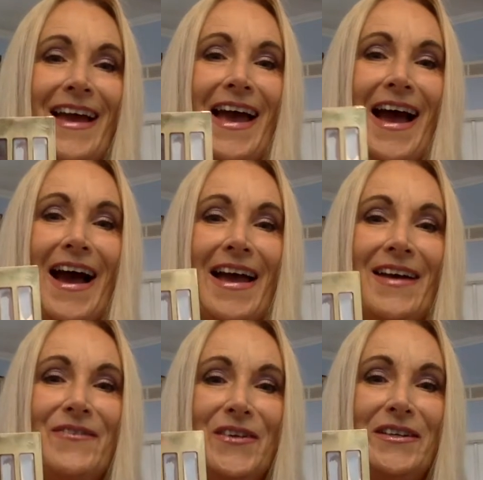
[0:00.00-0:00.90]
I have
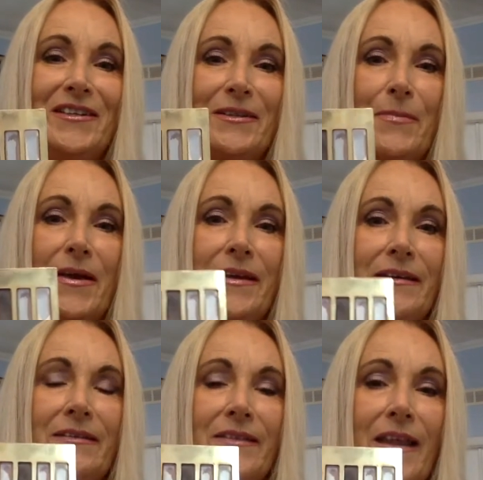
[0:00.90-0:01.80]
finished the pink,
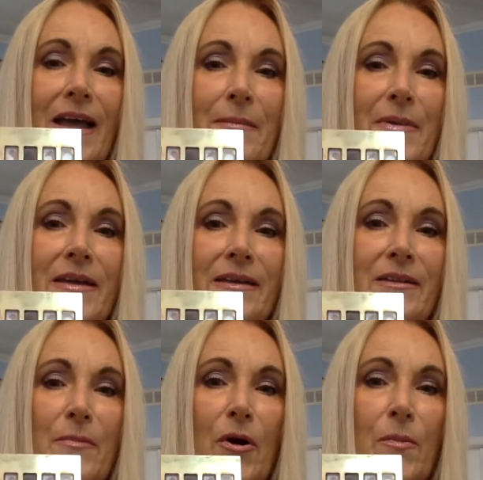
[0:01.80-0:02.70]
the light pink and the
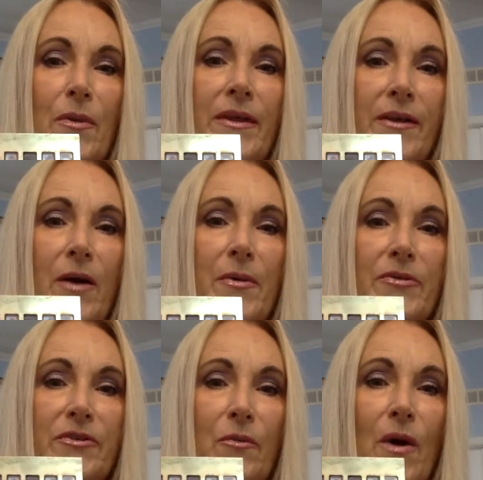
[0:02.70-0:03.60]
purple and almost
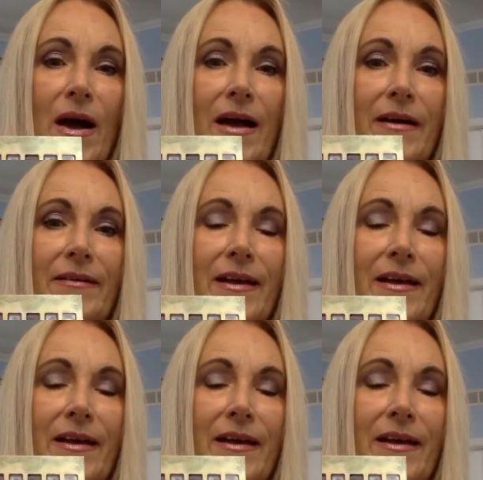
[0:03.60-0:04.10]
the white,